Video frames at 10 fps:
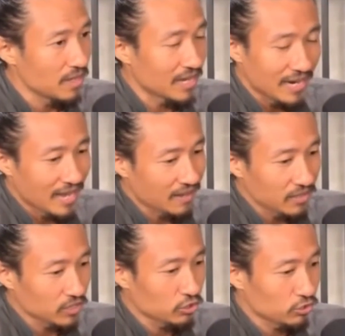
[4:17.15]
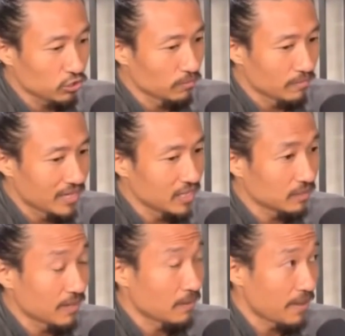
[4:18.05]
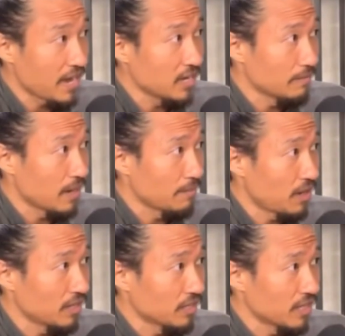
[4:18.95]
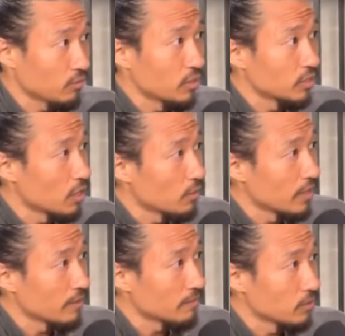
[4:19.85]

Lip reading: And I had a tremendous amount of pain in my body that wouldn't go away.